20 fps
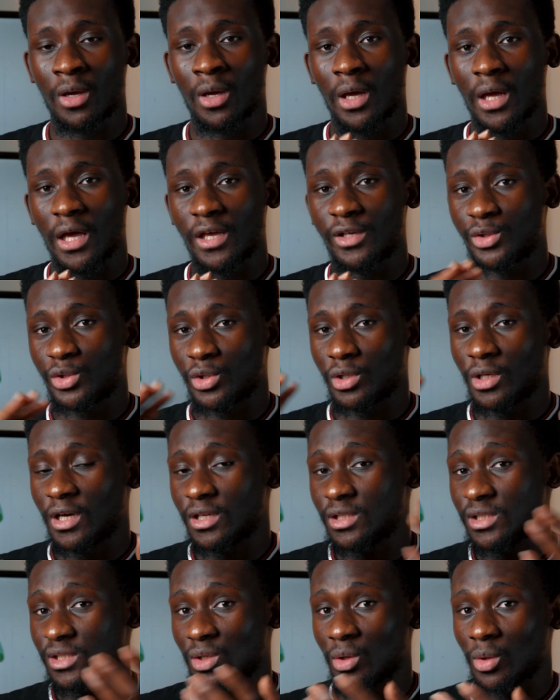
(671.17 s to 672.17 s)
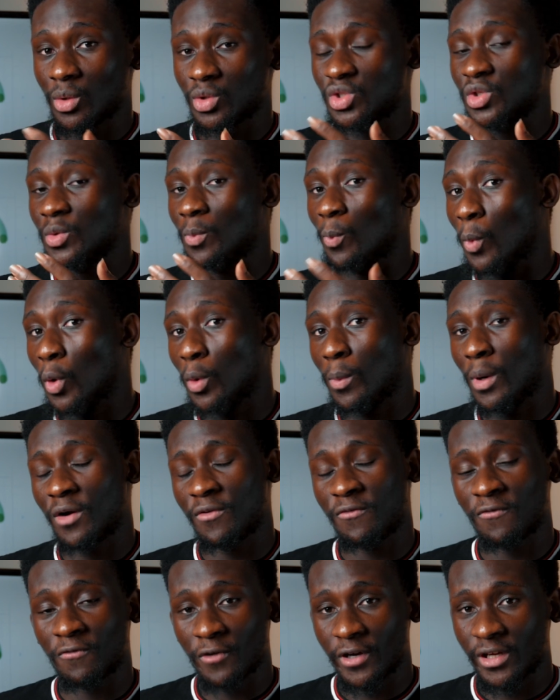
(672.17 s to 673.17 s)
Ensure that it's also mobile
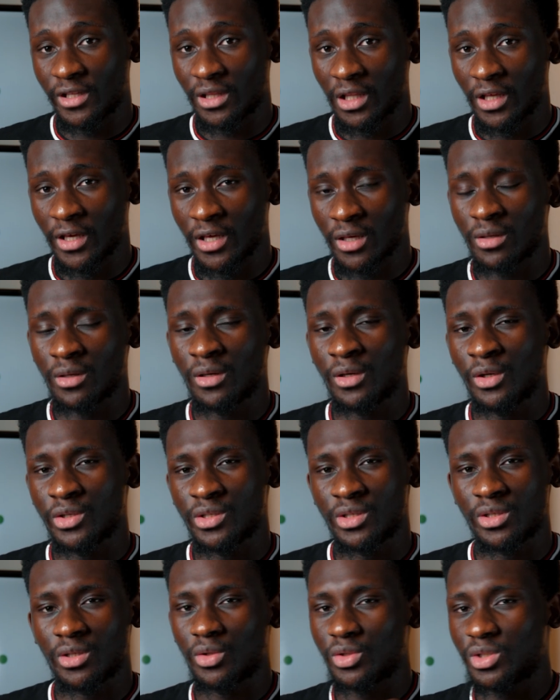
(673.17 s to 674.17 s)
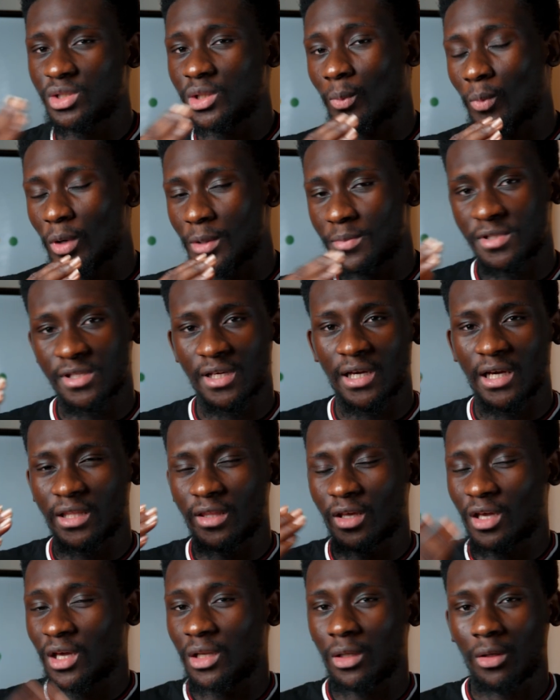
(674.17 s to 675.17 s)
friendly. So some website, they
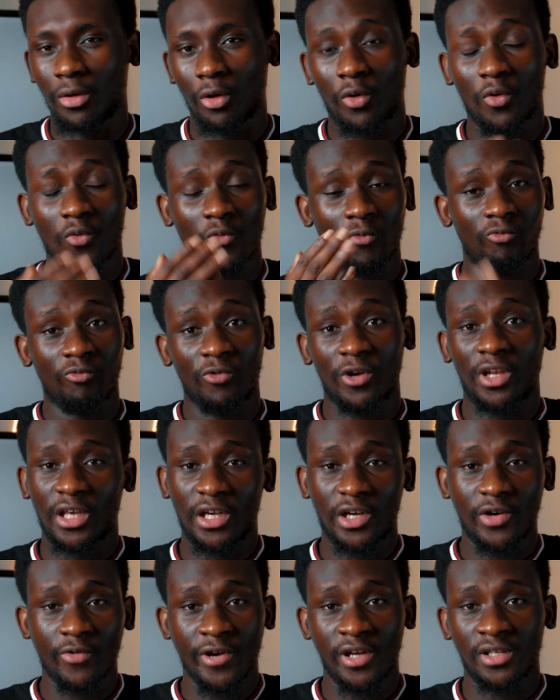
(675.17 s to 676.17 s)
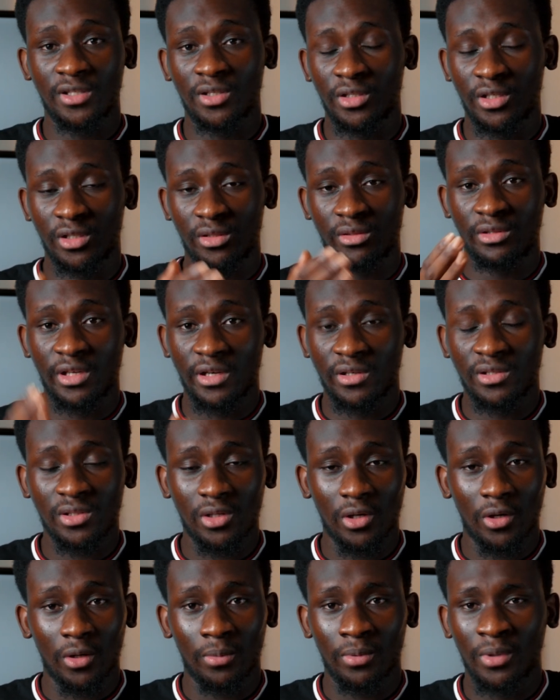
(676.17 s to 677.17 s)
can look really great on a
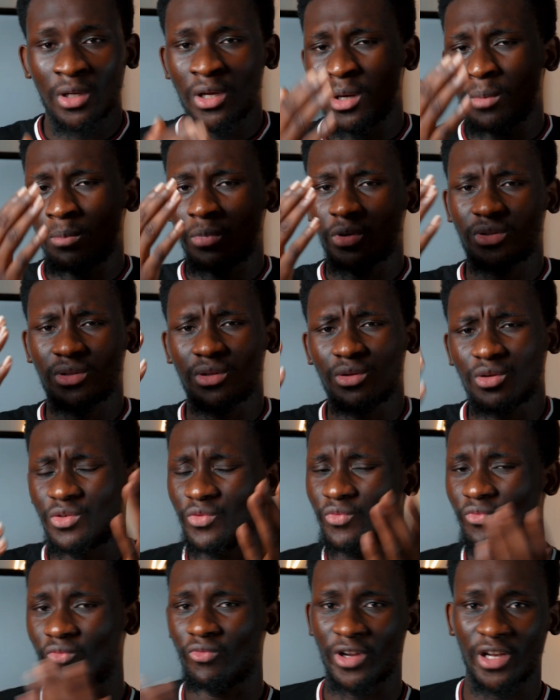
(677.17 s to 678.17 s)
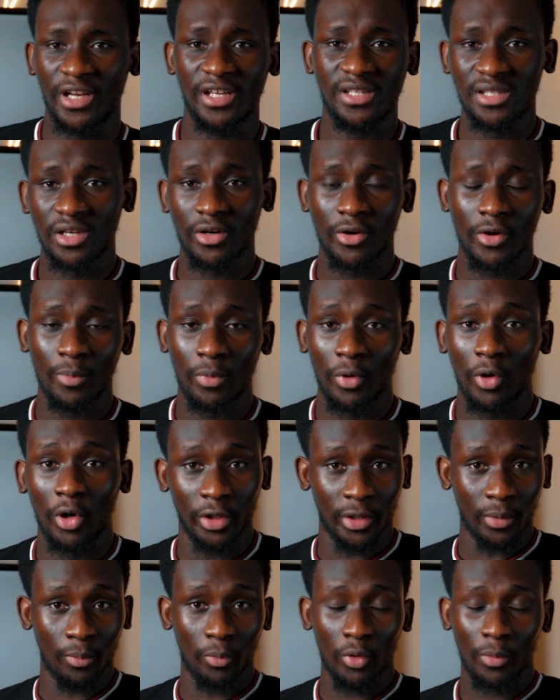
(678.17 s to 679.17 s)
desktop but look really terrible on
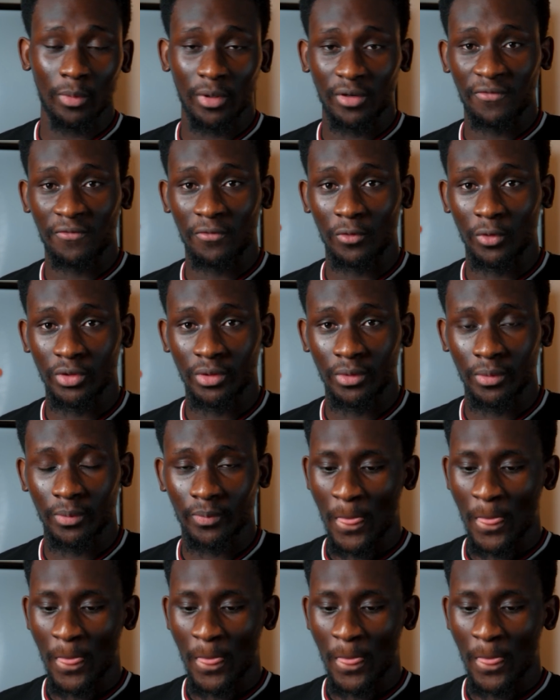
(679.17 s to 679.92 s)
a mobile phone.